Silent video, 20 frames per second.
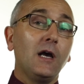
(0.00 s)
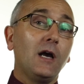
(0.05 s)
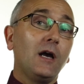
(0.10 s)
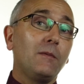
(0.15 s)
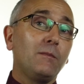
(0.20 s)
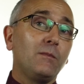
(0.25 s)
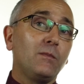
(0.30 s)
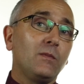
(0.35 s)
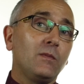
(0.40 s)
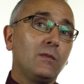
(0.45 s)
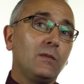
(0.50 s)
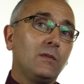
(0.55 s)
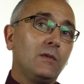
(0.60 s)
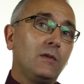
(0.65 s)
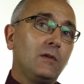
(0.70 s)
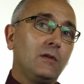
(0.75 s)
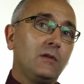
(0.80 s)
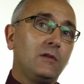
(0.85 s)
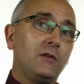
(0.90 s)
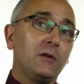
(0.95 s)
Um,
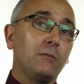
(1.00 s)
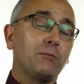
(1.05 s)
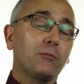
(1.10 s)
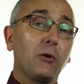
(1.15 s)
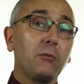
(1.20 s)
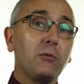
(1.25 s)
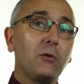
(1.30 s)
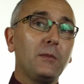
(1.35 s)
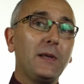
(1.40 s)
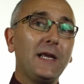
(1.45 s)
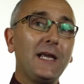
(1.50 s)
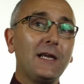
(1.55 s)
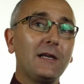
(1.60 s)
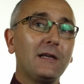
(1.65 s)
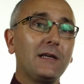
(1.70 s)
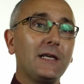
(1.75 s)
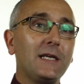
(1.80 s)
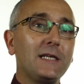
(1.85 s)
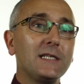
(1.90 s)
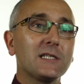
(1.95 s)
the problem
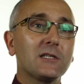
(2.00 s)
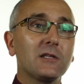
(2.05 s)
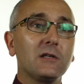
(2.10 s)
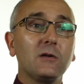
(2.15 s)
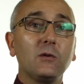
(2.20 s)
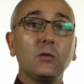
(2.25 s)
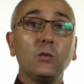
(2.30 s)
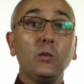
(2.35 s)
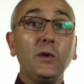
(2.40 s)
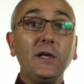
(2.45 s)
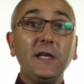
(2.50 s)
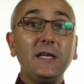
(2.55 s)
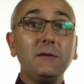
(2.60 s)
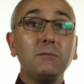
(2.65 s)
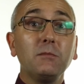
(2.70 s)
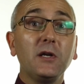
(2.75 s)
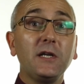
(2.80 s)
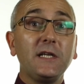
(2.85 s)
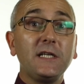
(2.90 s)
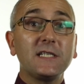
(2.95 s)
here is that we need
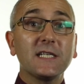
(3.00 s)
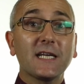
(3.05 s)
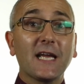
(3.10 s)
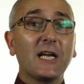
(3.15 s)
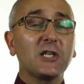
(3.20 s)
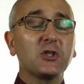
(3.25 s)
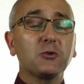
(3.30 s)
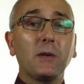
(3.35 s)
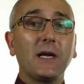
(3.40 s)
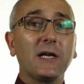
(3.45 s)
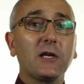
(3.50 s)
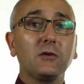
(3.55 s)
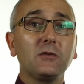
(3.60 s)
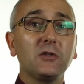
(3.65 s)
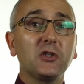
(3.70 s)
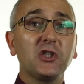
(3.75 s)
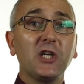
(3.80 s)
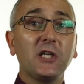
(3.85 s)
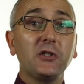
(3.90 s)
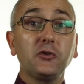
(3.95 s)
money to catch back on
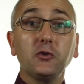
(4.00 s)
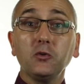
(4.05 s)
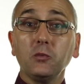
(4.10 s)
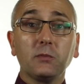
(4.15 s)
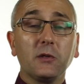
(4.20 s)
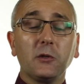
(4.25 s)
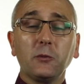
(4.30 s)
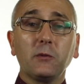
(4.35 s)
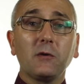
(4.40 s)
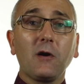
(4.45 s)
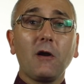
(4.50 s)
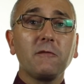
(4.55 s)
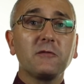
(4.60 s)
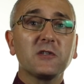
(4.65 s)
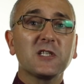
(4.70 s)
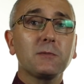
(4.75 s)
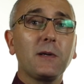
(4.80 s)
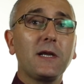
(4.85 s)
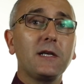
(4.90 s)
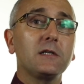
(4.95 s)
the schedule, but we're
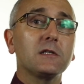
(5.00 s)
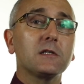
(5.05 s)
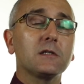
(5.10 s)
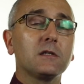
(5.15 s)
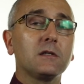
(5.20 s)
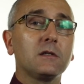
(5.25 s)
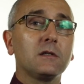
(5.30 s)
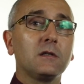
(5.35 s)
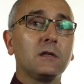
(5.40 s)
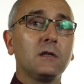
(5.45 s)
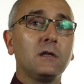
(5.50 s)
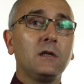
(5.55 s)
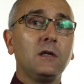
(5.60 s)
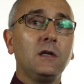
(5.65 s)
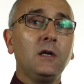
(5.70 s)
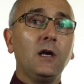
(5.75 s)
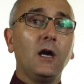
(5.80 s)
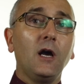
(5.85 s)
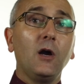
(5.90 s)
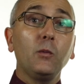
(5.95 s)
overspent.
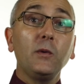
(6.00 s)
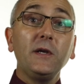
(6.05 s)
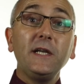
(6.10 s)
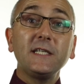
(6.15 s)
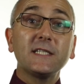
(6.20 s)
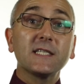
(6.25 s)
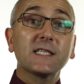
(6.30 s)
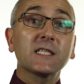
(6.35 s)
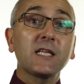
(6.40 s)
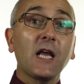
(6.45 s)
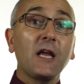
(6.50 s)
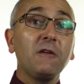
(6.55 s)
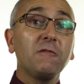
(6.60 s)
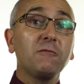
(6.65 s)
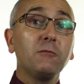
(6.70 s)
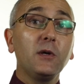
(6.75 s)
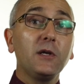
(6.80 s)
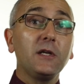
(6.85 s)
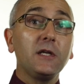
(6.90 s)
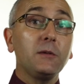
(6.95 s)
Uh, we need to
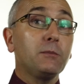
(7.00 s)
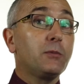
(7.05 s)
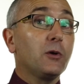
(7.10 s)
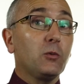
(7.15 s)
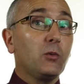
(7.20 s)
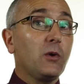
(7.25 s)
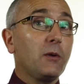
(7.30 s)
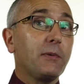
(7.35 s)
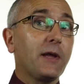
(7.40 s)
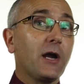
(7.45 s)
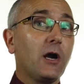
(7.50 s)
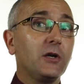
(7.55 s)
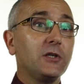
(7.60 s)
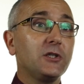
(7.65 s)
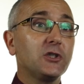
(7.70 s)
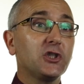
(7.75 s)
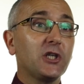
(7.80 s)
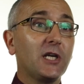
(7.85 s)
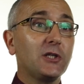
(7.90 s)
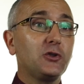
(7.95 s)
save money, but we're
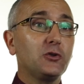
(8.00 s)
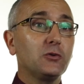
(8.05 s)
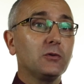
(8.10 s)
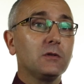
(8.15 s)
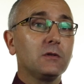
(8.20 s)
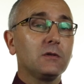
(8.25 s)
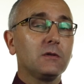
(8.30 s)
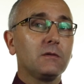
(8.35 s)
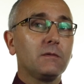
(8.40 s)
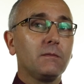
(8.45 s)
behind schedule.